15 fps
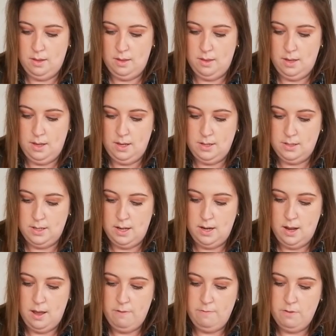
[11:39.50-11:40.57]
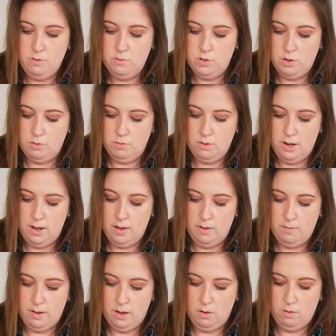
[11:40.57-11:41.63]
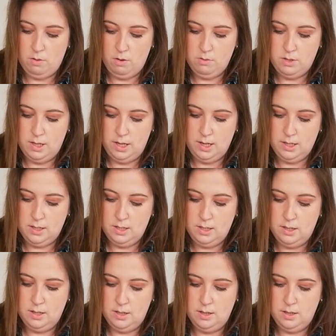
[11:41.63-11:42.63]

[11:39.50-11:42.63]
these. And if you don't have a grow tent